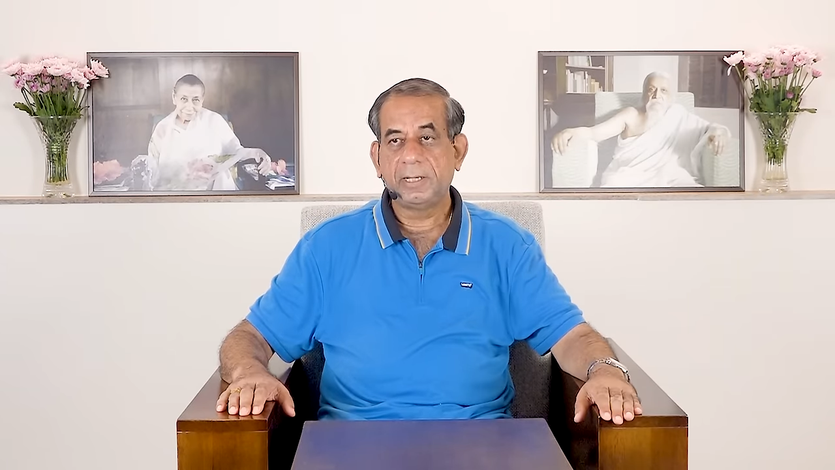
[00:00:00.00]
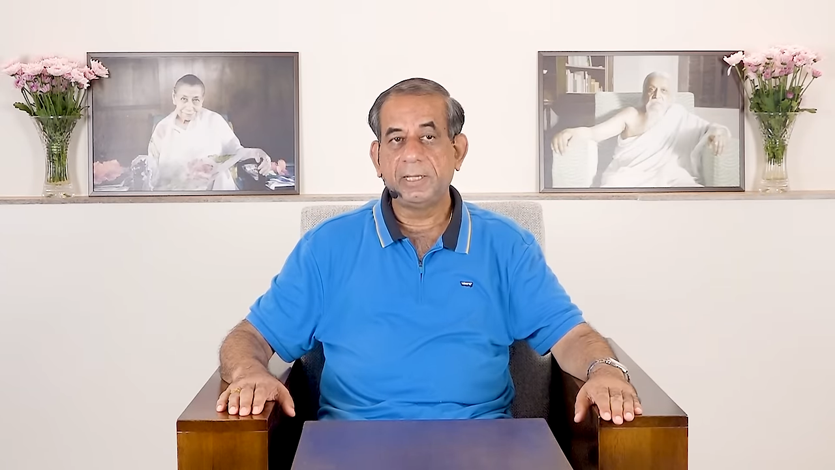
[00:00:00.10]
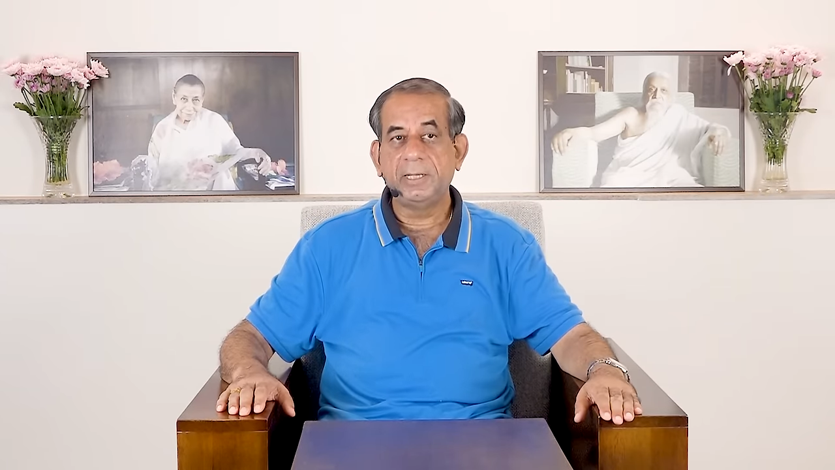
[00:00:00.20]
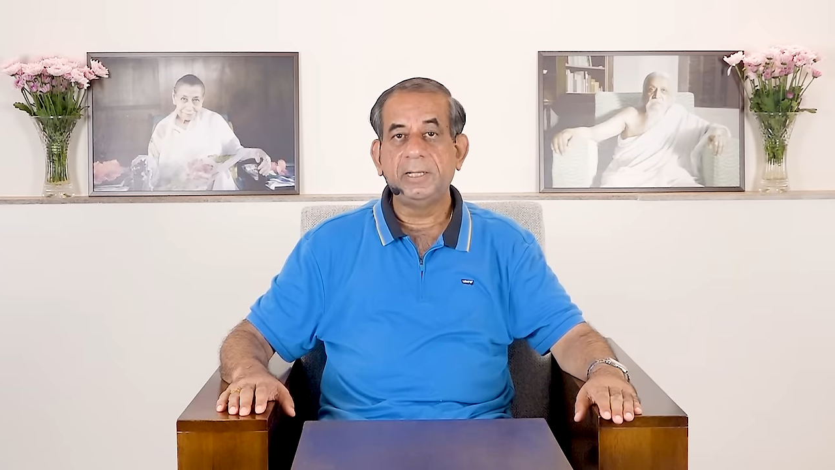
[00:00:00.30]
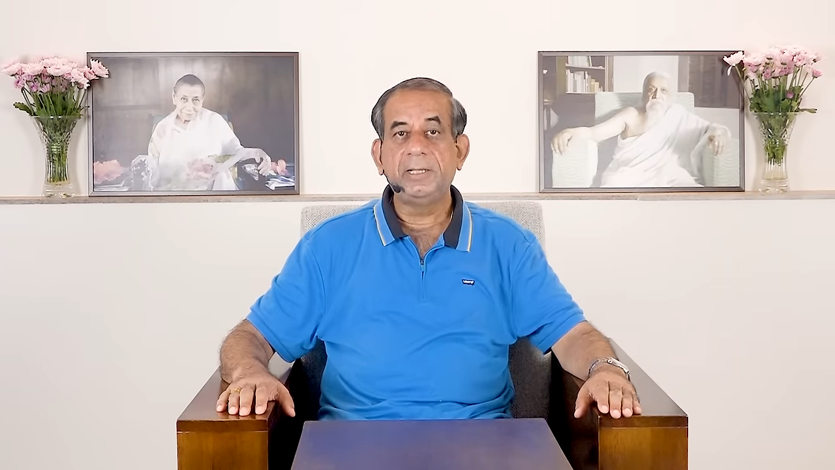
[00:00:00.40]

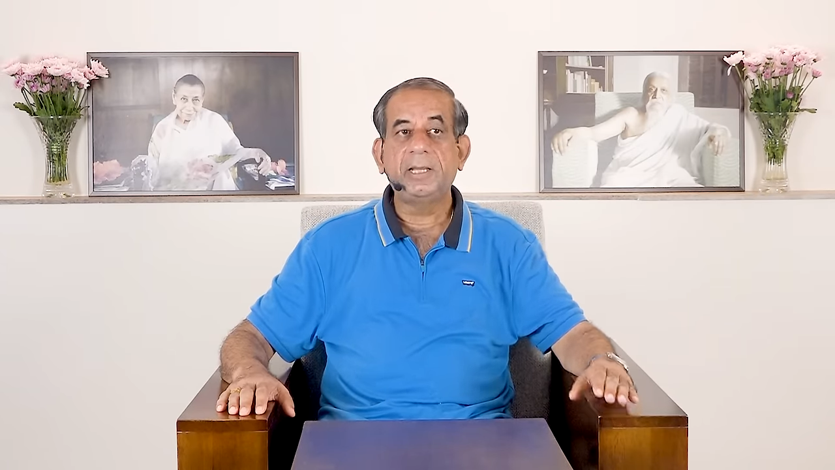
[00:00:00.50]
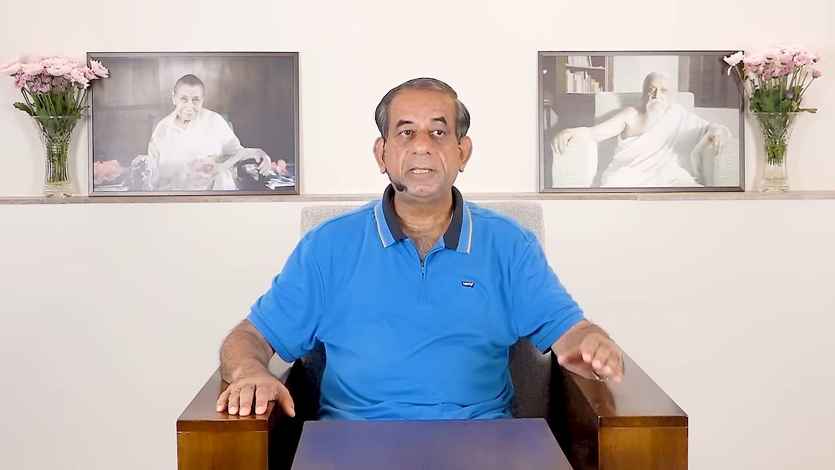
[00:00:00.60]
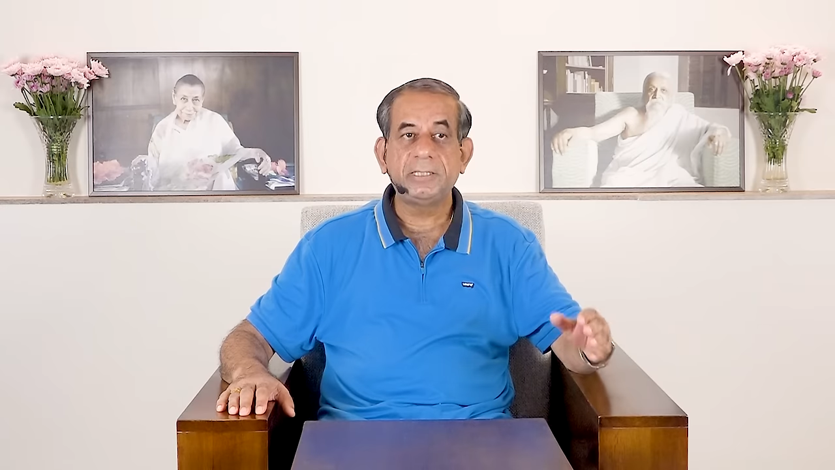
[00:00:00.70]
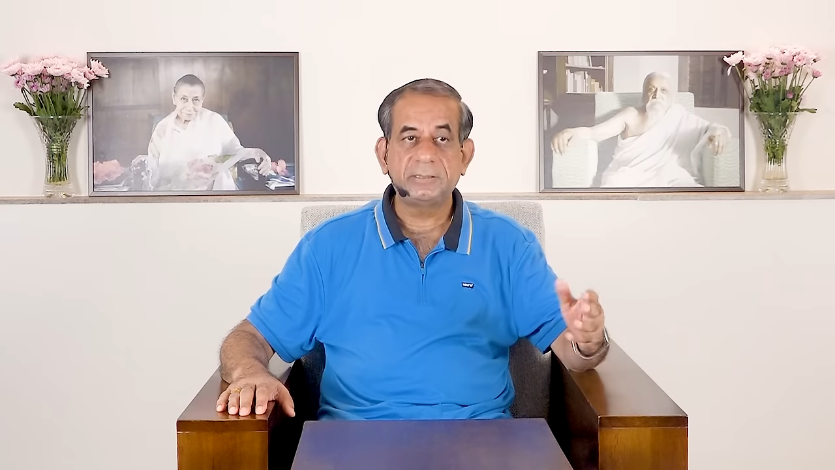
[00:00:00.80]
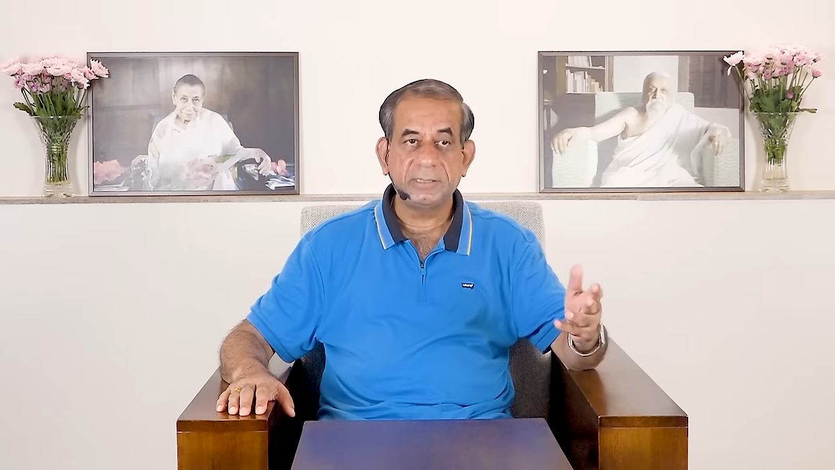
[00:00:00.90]
In India,
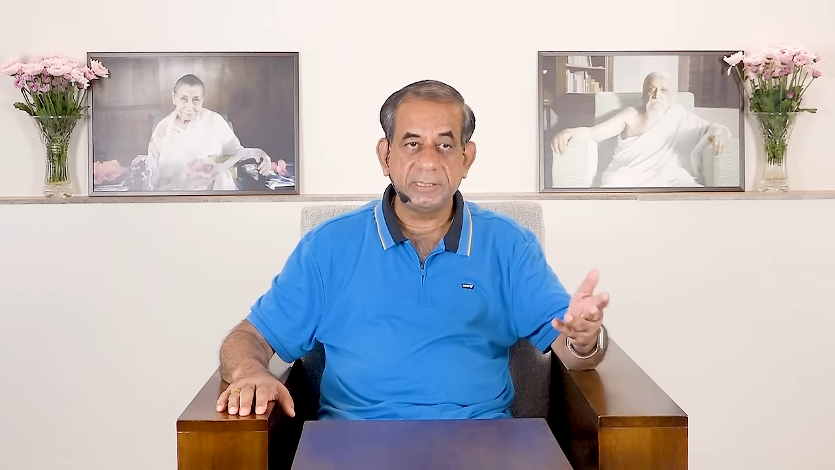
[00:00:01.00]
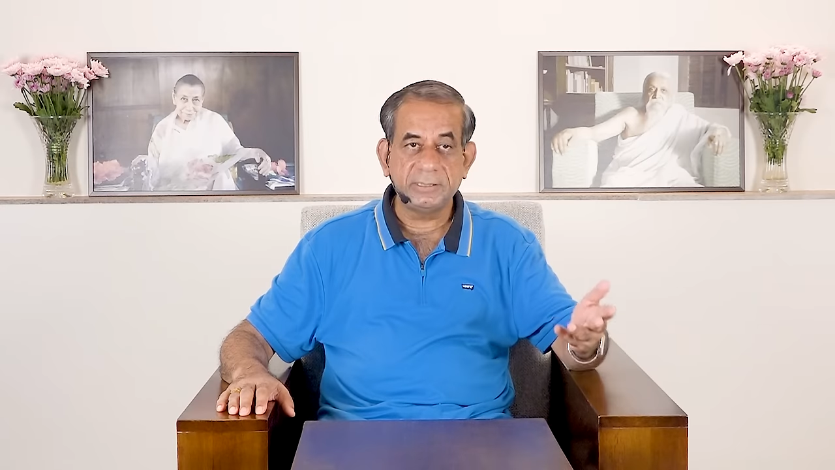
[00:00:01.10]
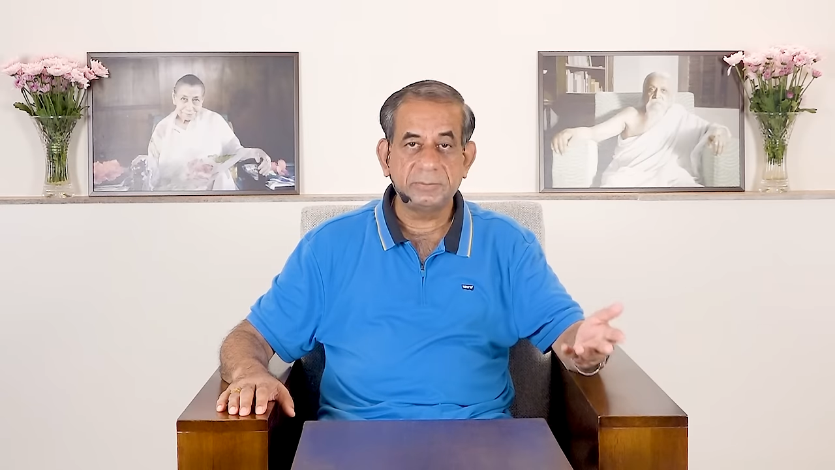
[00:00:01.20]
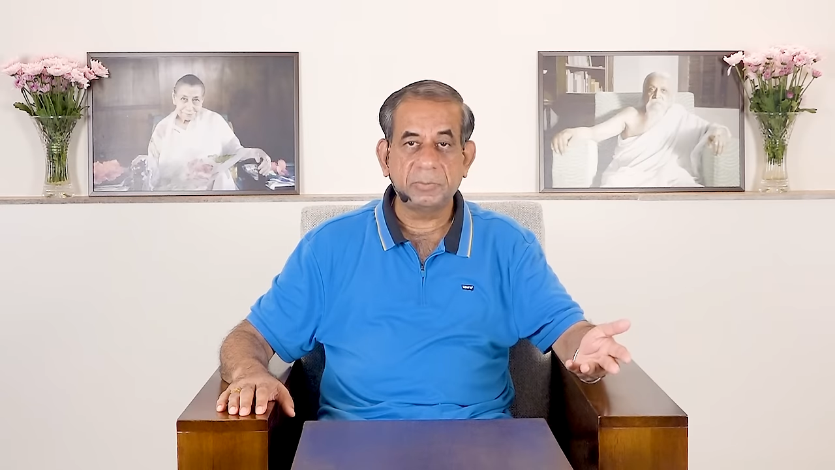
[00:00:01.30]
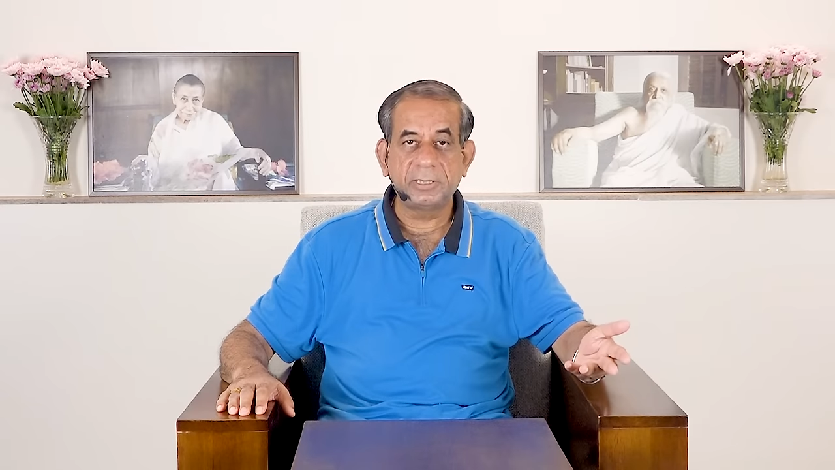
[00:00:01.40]
he
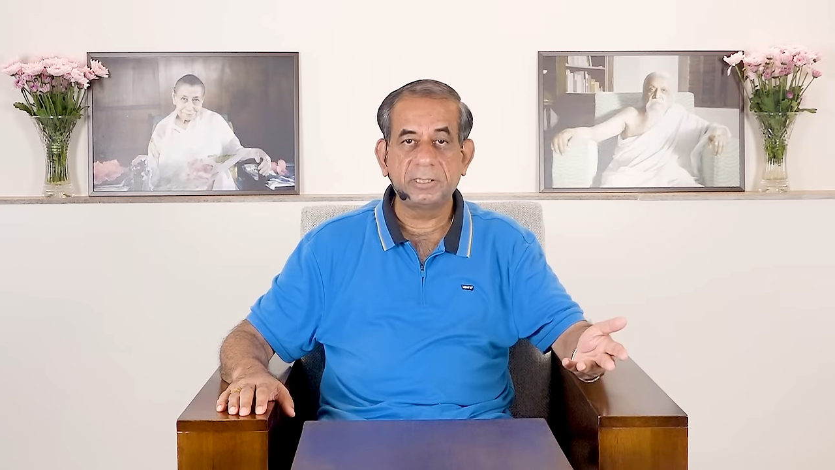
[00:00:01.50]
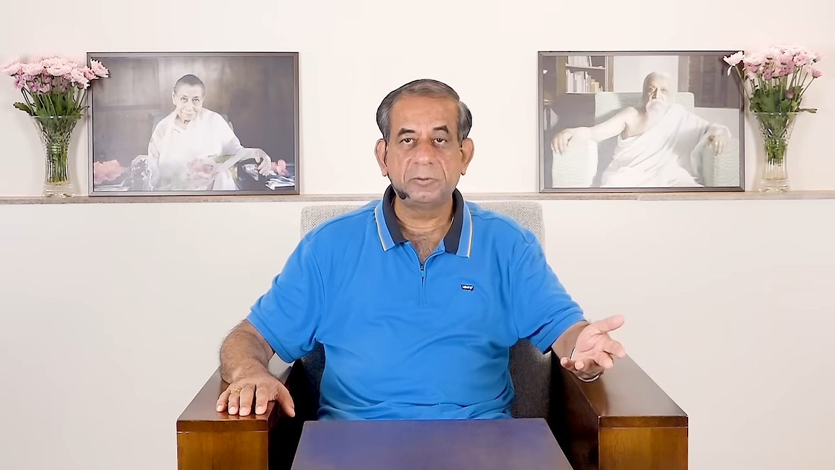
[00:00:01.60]
sees Mother